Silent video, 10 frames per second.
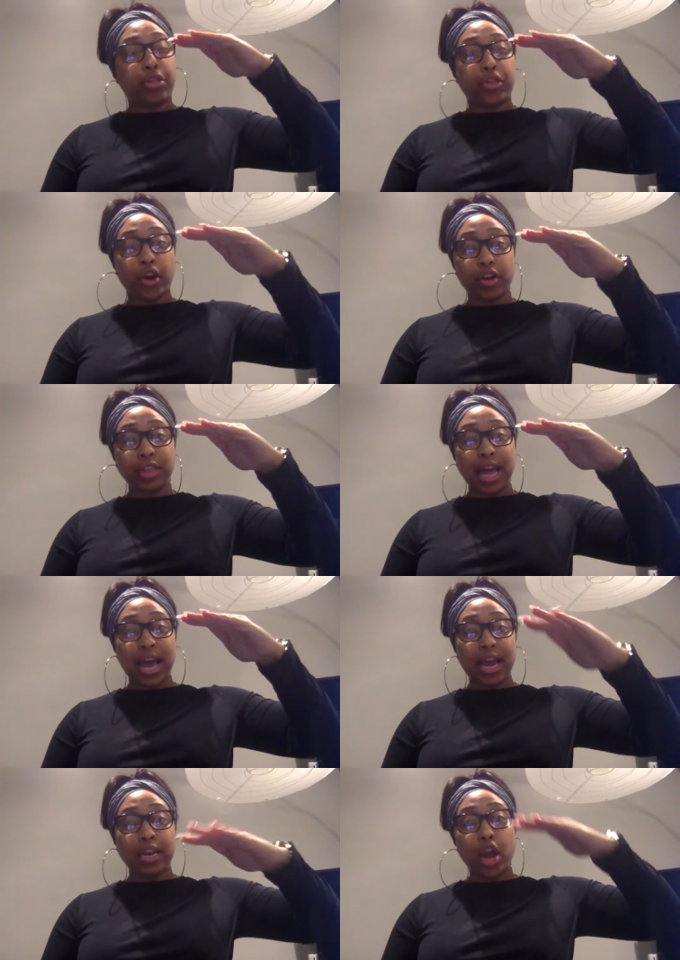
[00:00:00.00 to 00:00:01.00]
third
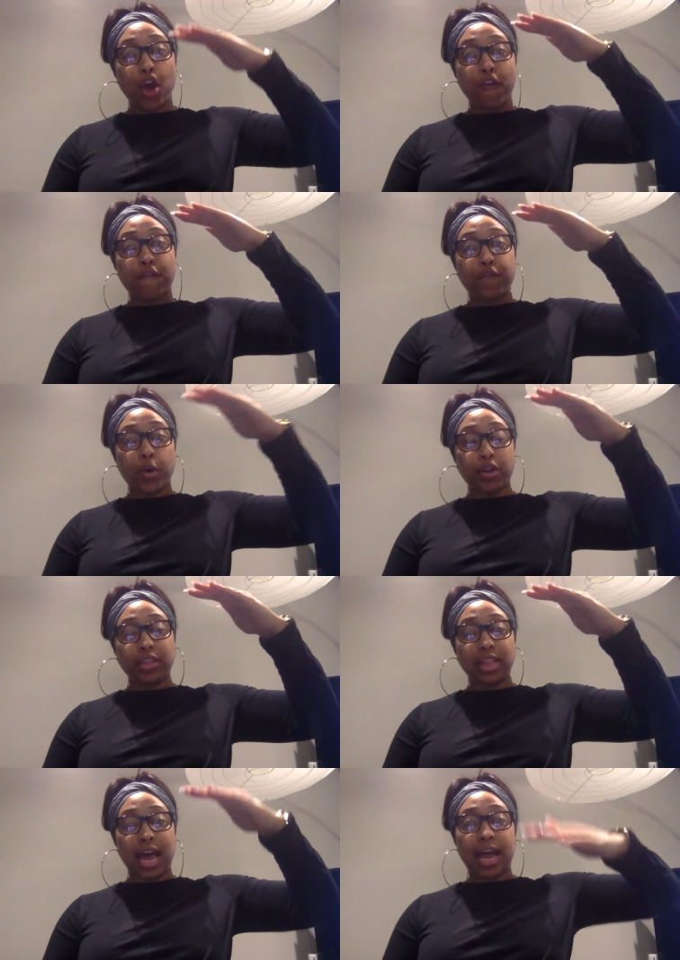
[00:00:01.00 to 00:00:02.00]
line, fourth
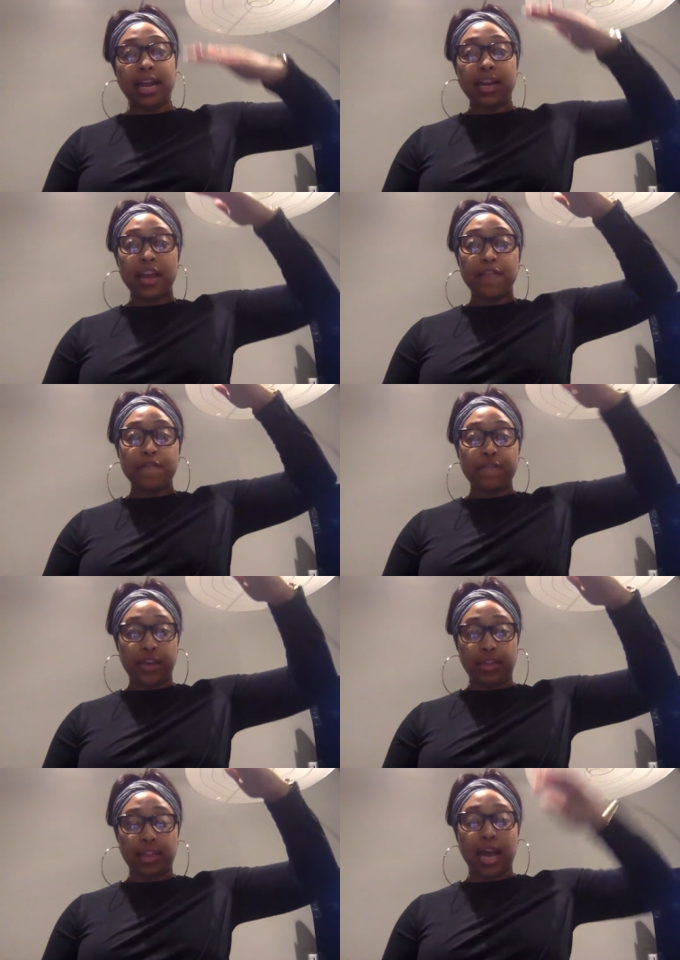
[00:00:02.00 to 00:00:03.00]
line,
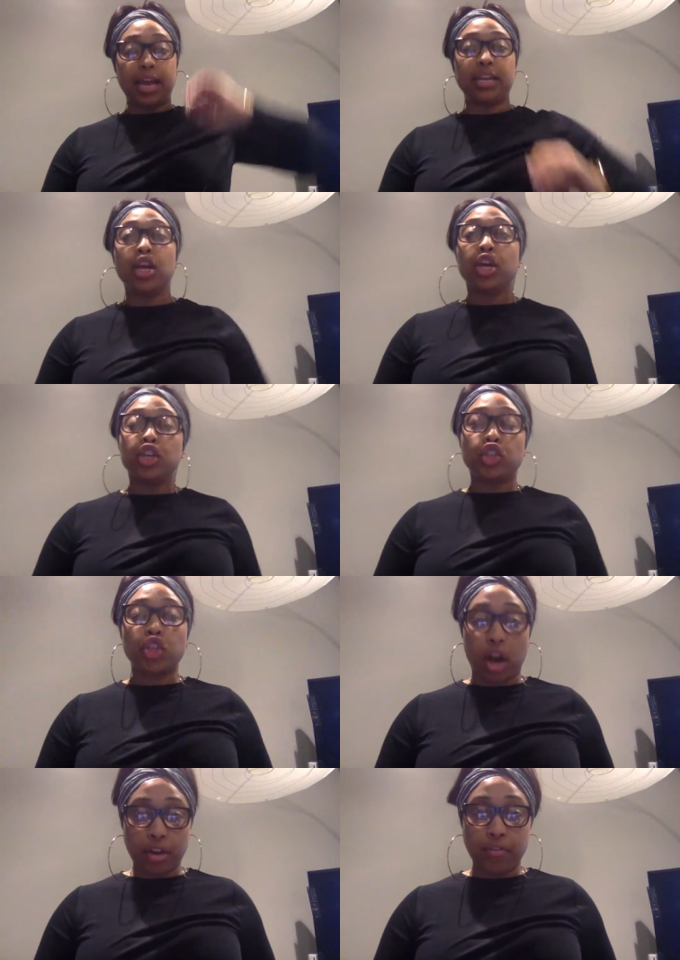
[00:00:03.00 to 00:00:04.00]
fifth line.
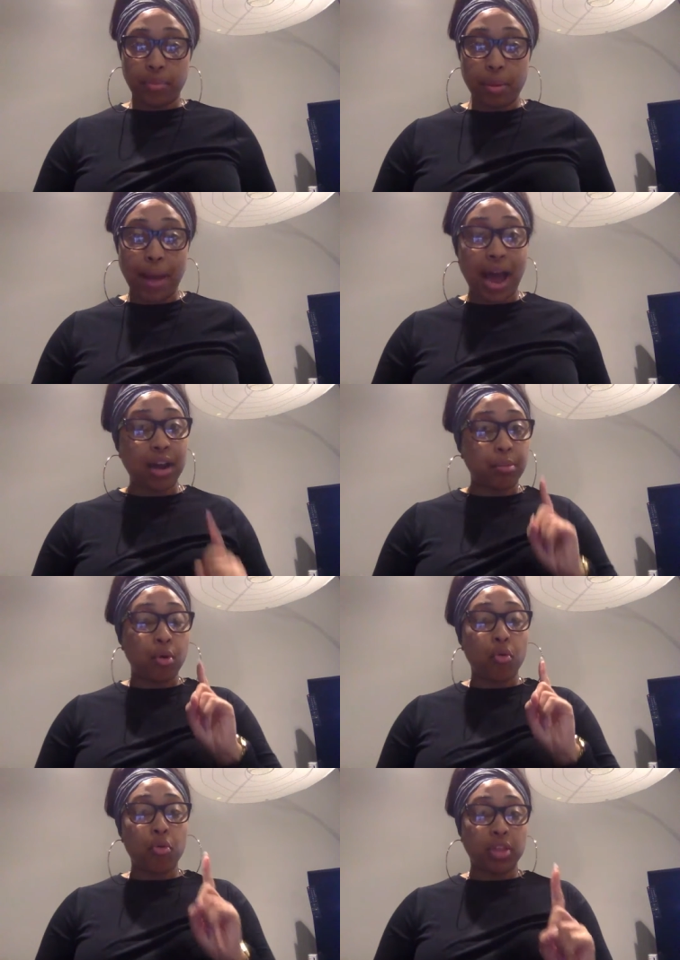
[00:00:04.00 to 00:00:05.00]
Starting from the bottom,
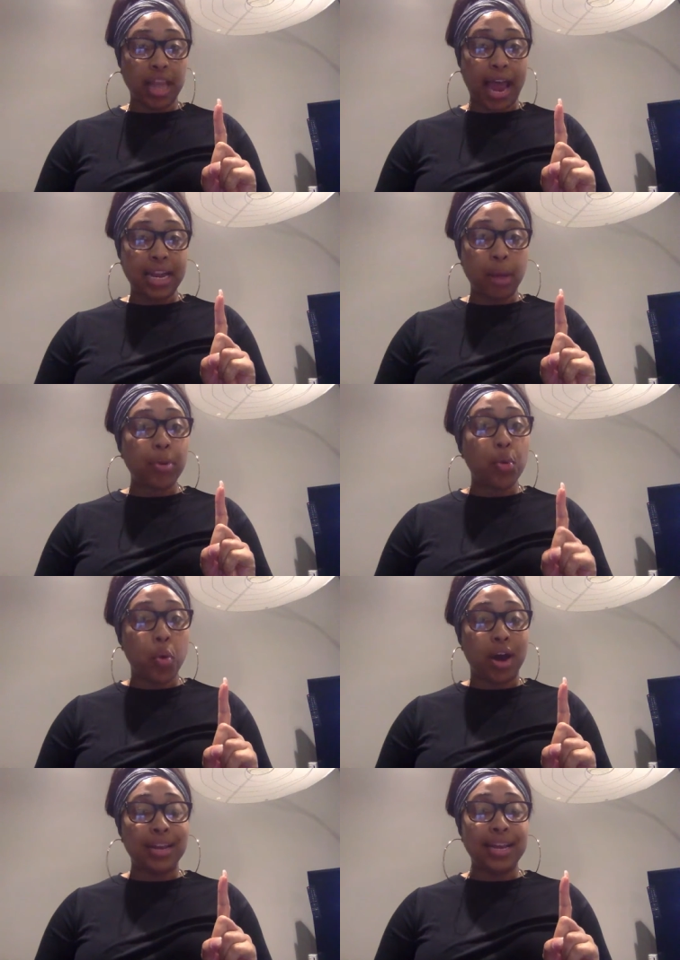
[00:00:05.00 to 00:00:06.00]
line number
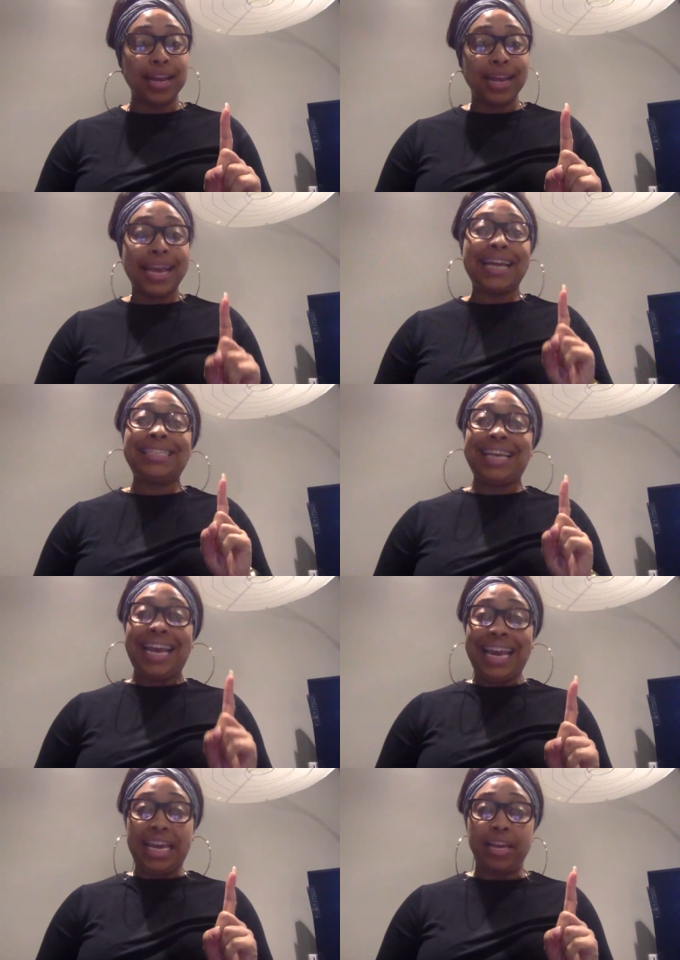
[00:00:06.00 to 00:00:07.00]
1 is
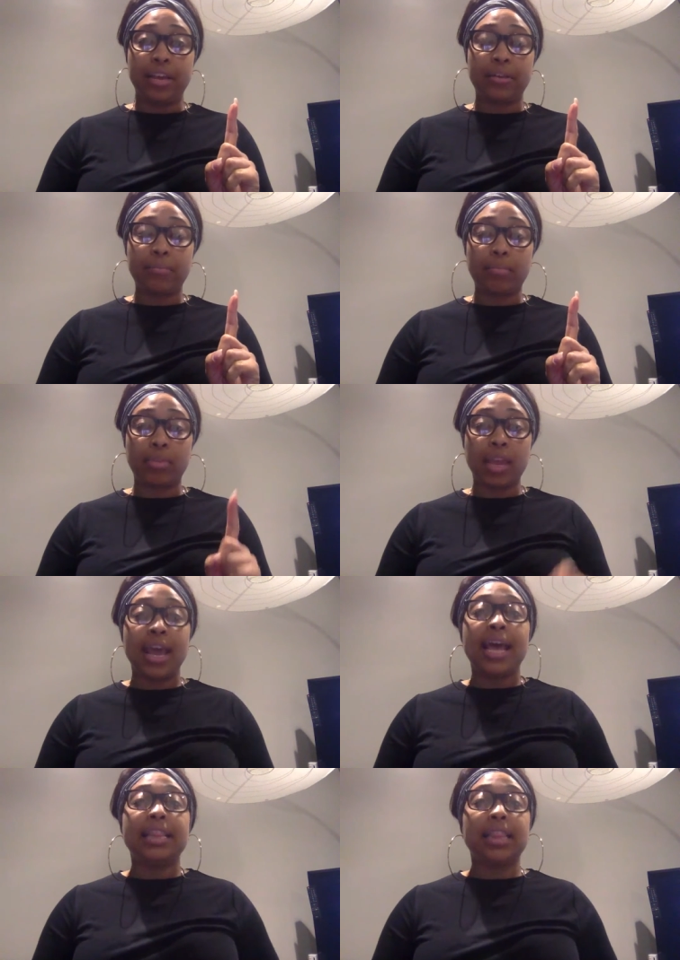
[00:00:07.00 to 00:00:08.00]
E.
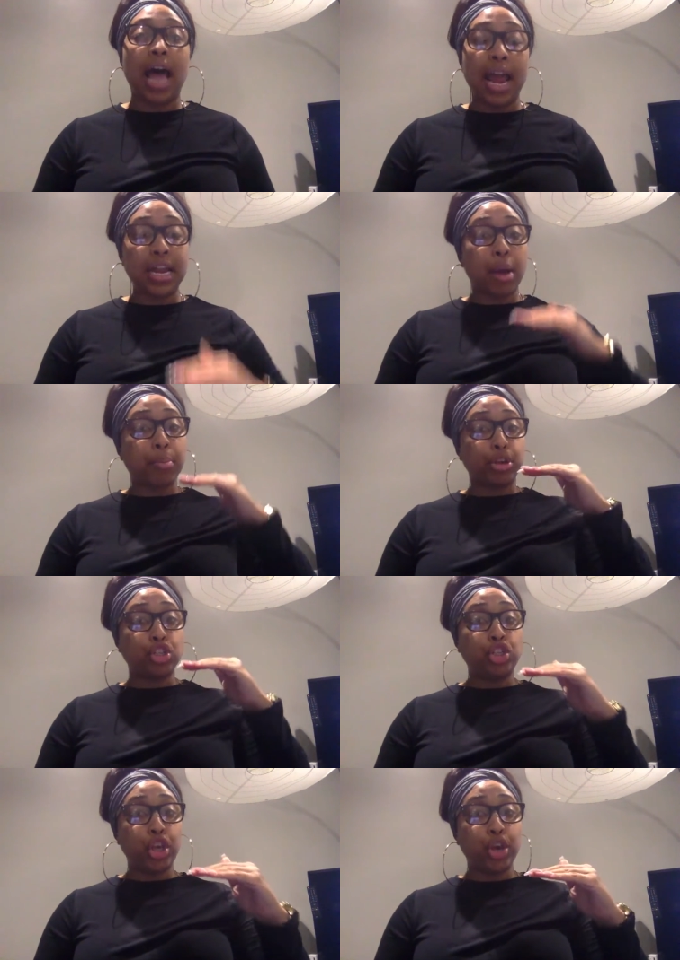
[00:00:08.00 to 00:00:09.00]
Line number
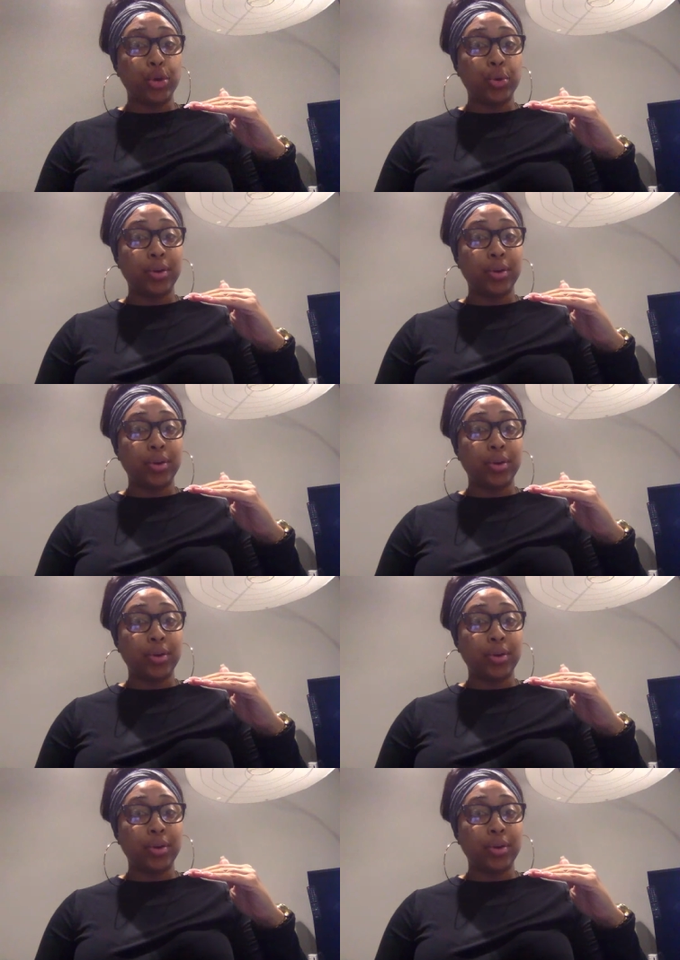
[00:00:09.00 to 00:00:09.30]
2